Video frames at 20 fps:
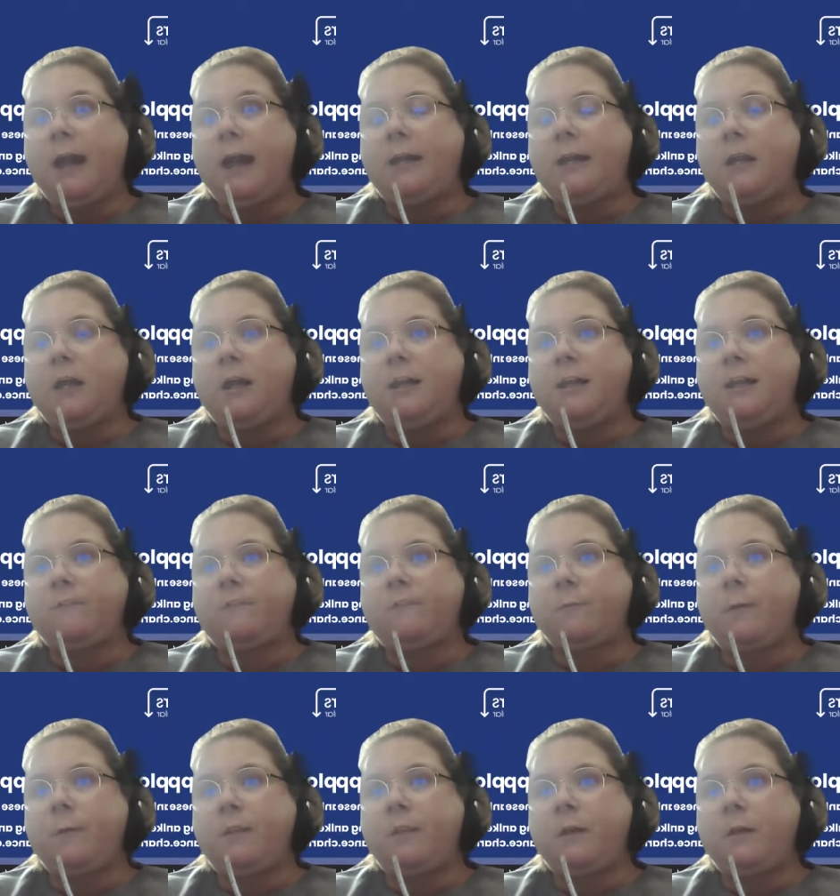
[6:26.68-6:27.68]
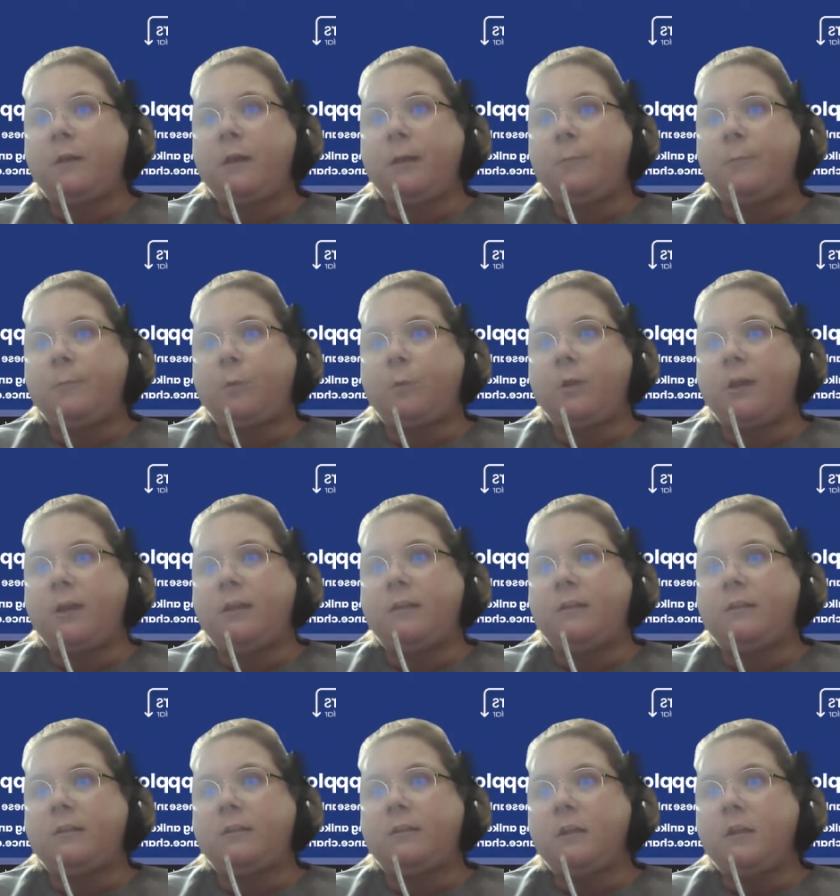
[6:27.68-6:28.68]
And learning from other
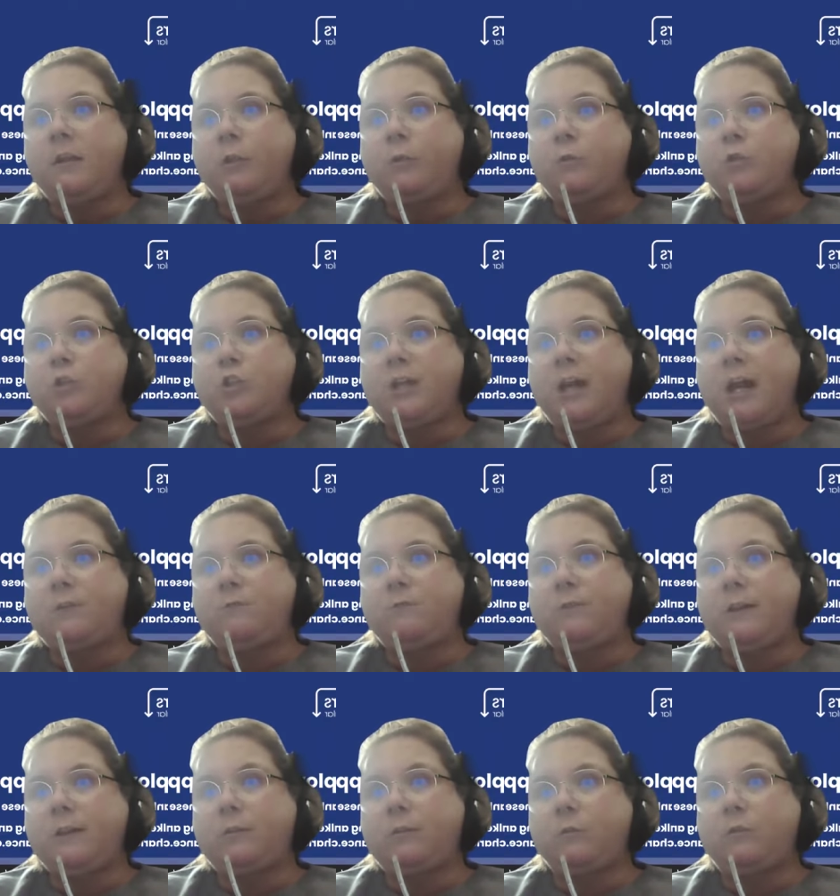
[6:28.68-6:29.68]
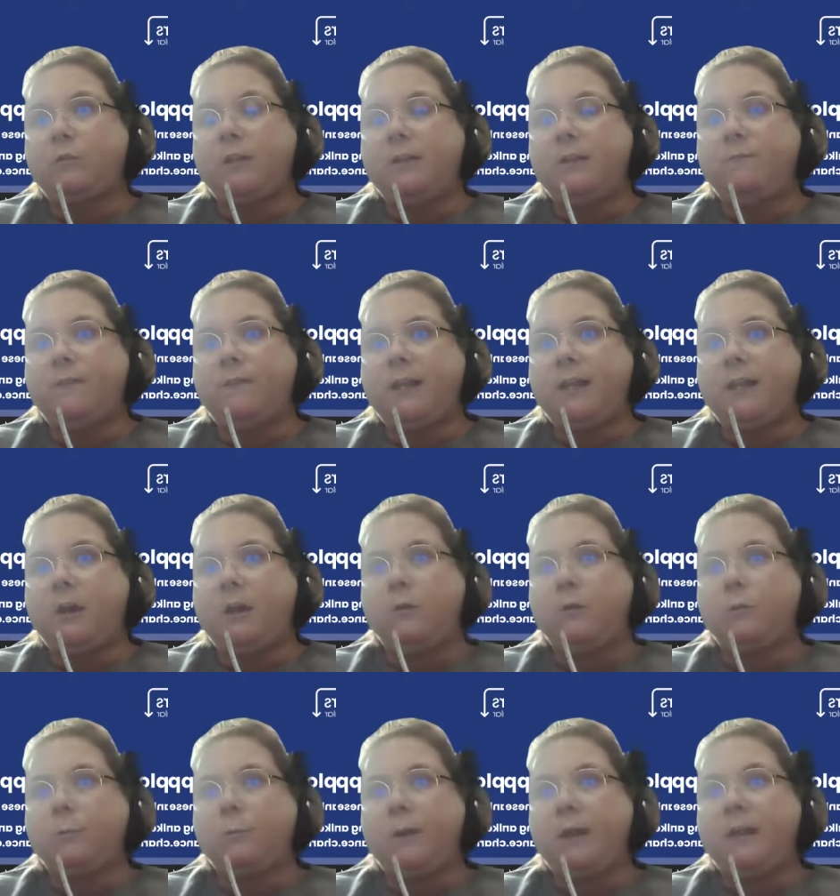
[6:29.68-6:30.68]
employers through shared resources,
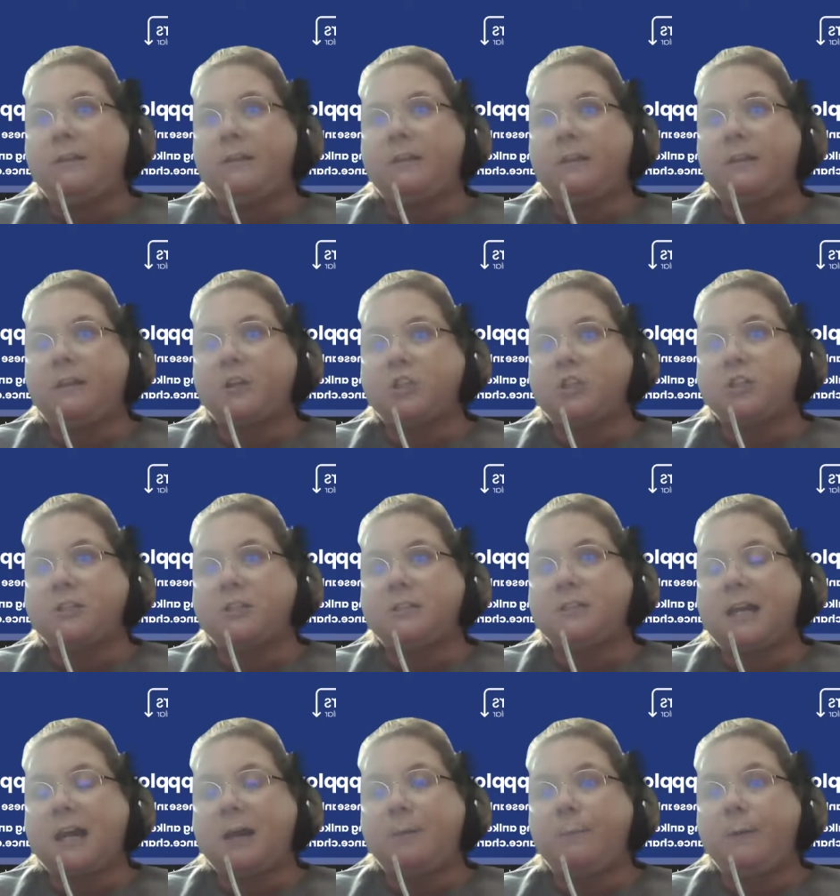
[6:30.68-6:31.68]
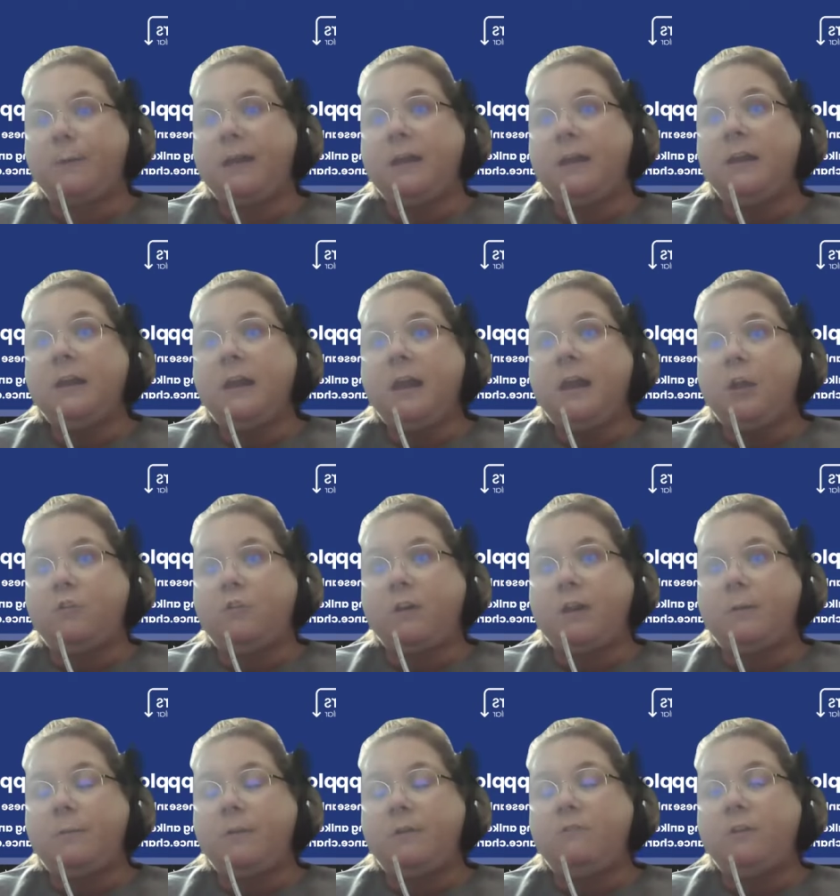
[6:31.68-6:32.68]
videos, or peer discussions can be
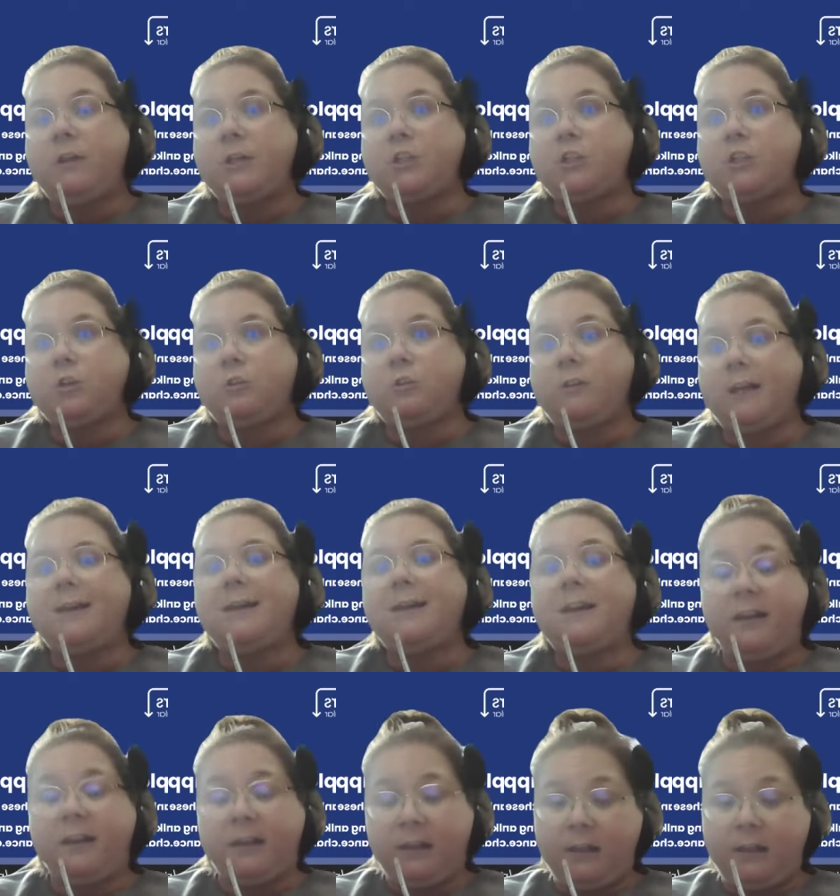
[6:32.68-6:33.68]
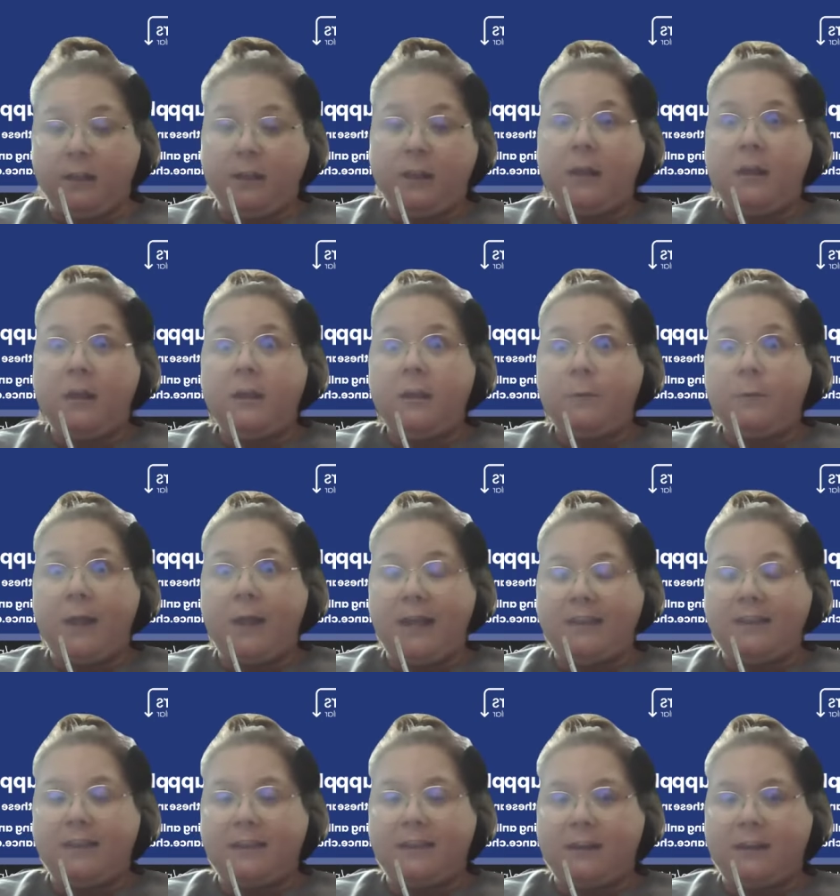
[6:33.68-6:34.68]
incredibly reassuring.
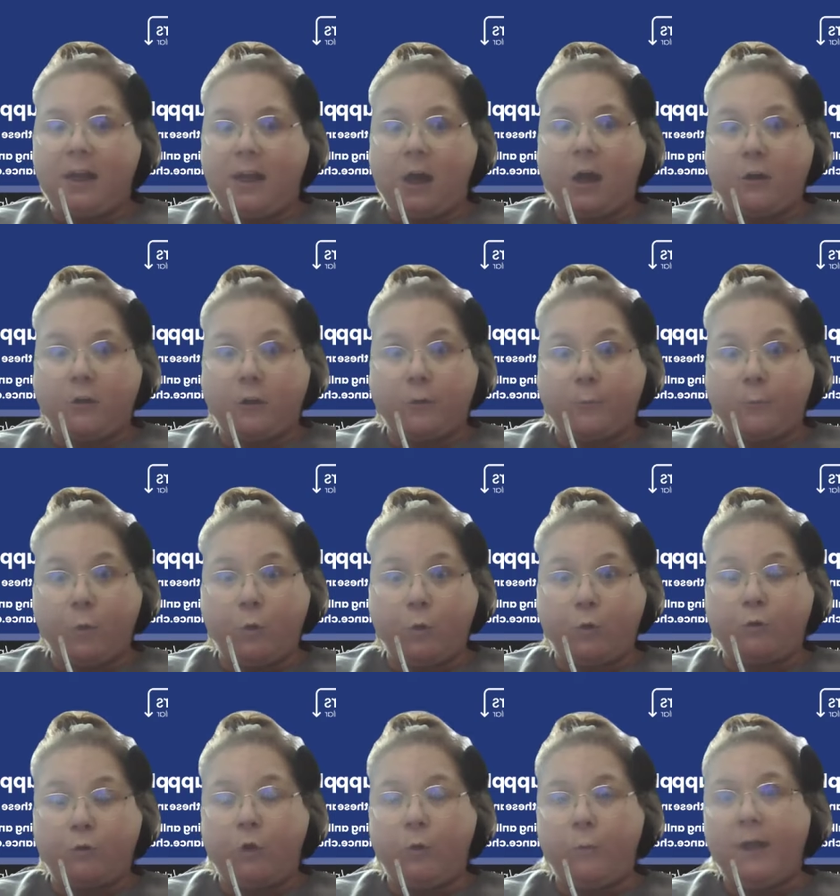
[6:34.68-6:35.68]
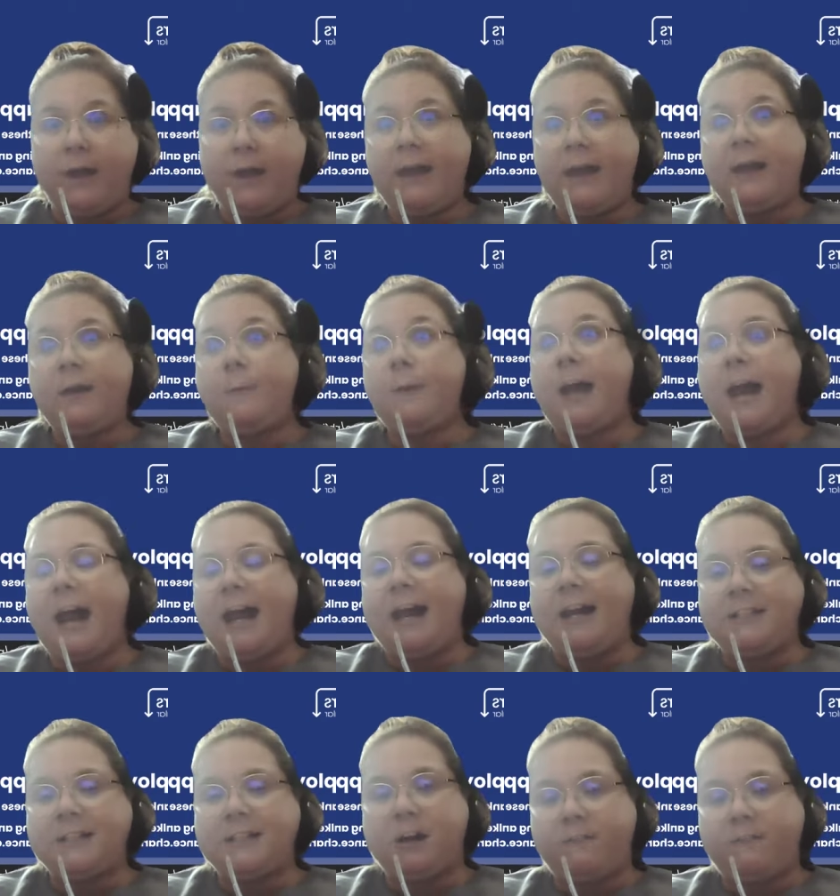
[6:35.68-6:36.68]
Places like our support group here
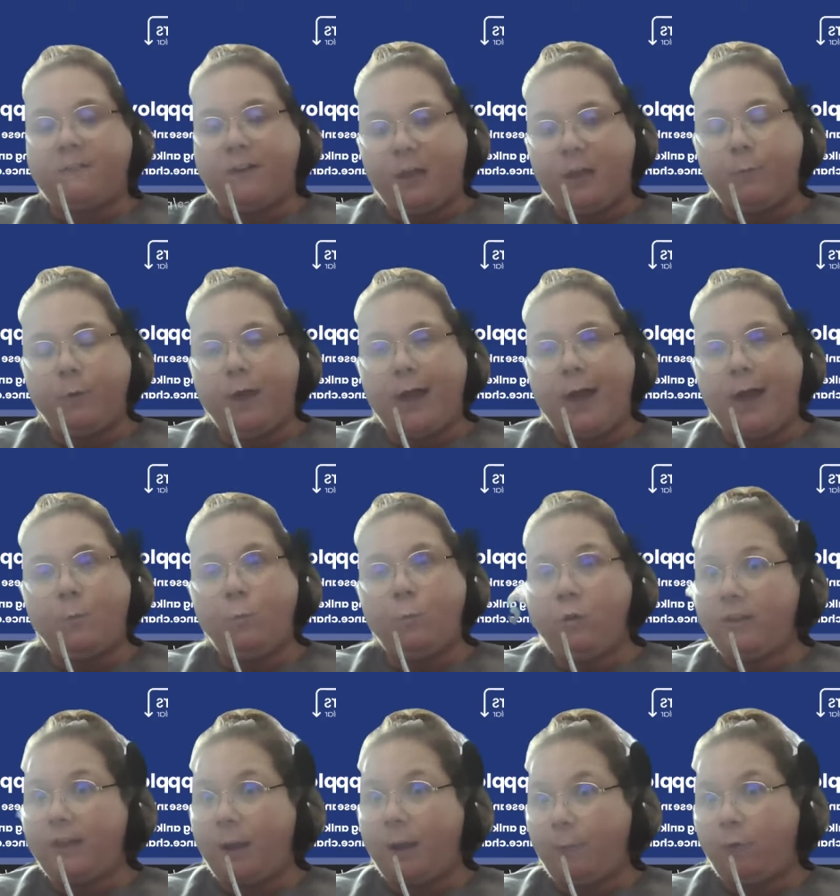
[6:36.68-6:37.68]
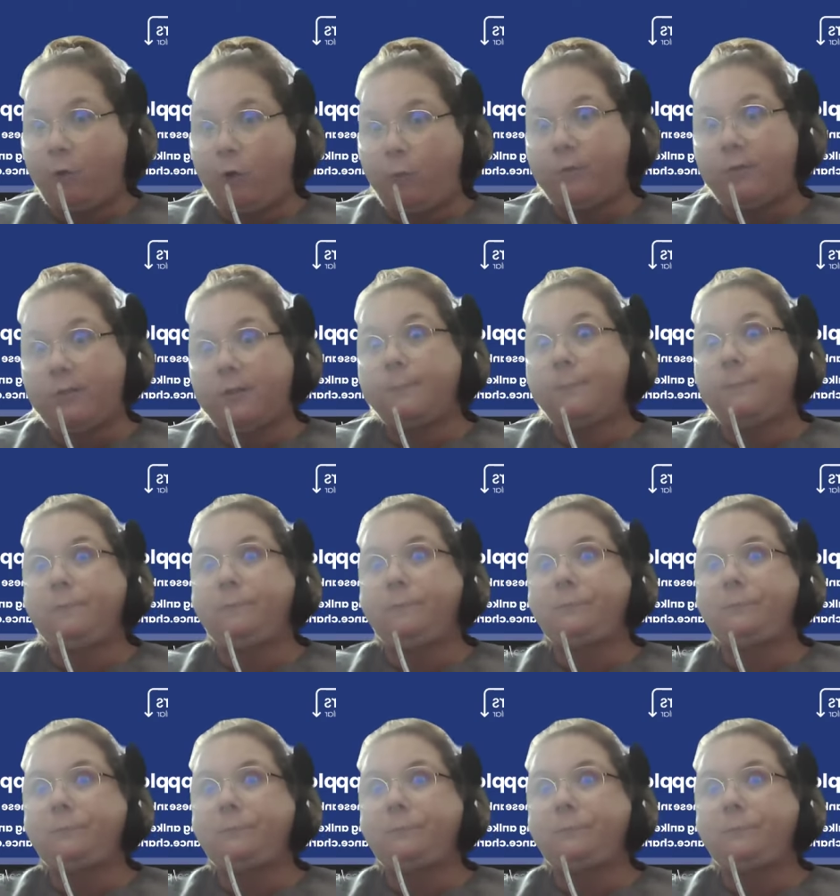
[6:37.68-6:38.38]
and our Facebook and WhatsApp groups.